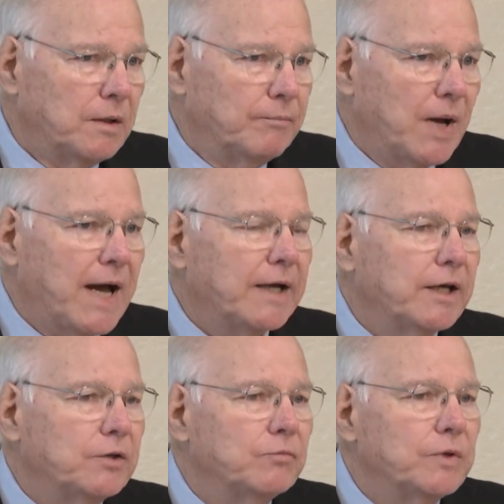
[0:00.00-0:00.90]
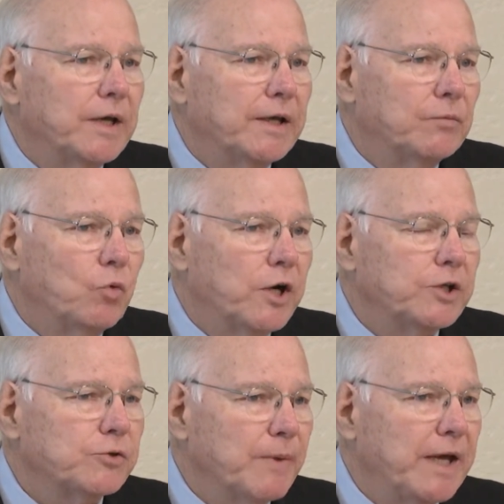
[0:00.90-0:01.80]
Mike and
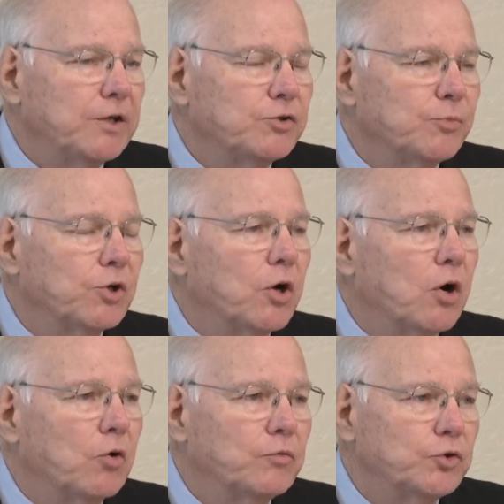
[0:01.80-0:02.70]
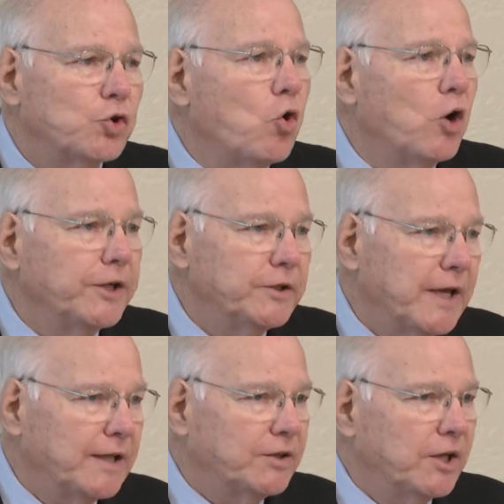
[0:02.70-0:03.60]
Waste Management are joined
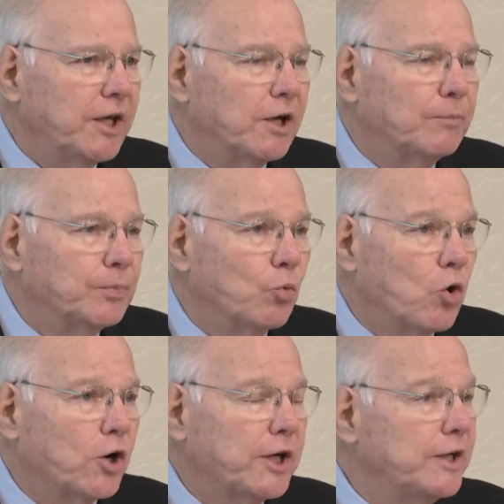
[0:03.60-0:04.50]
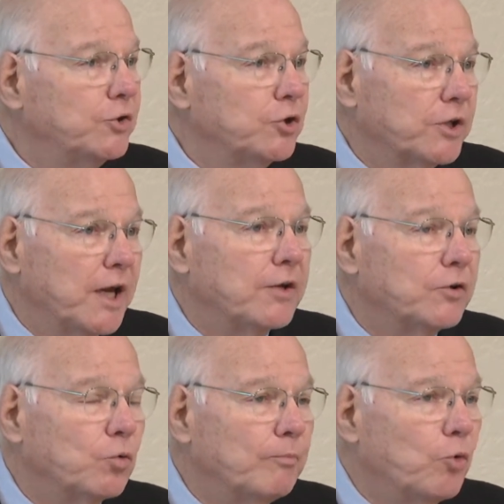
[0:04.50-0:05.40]
at the hip, working
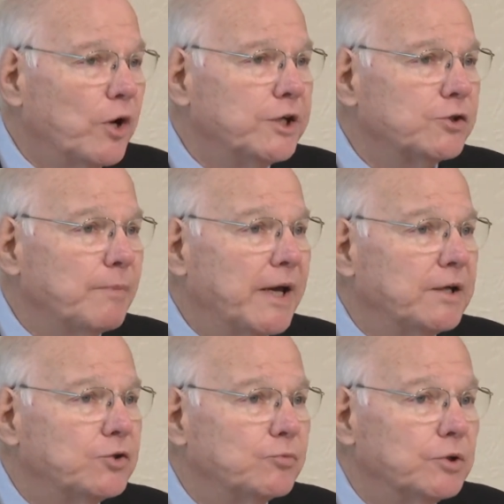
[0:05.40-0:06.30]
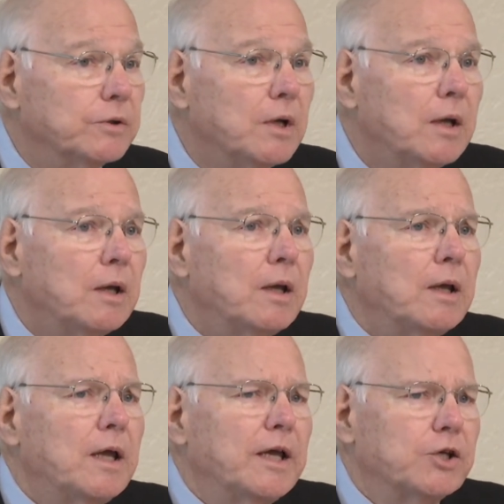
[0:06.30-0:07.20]
together. Waste Management
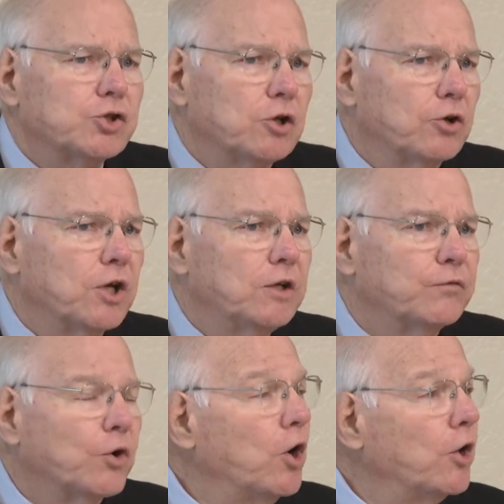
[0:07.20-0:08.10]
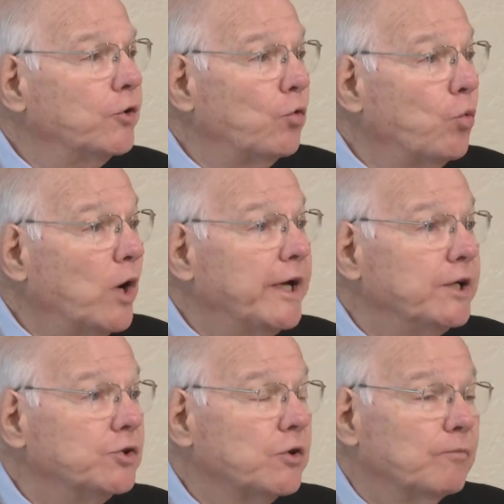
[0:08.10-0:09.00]
is looking for other
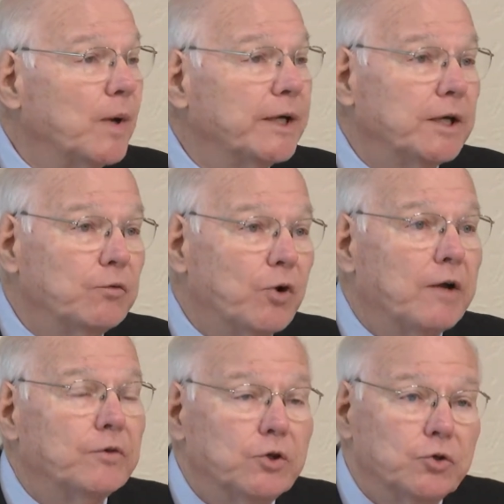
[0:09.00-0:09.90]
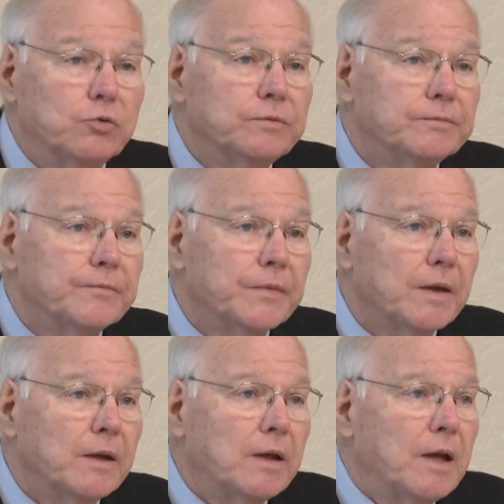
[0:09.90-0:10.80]
ways of making revenue,
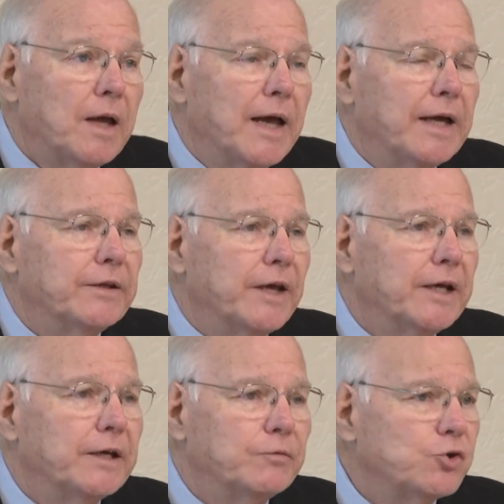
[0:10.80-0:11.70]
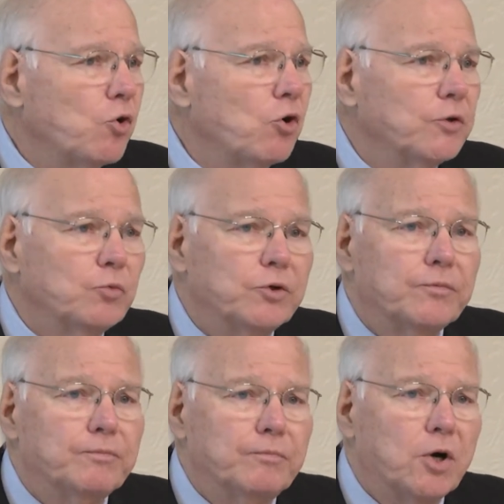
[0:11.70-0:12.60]
and they have joined
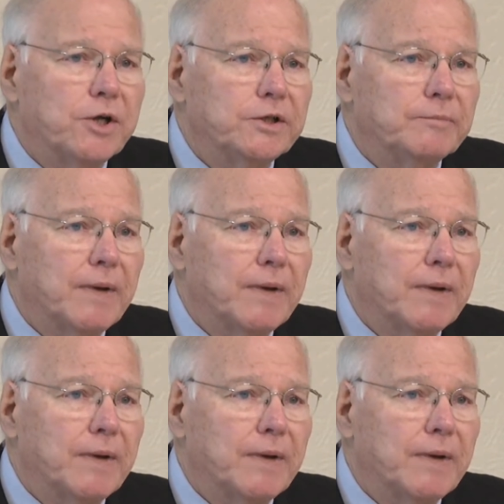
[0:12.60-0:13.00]
with brilliant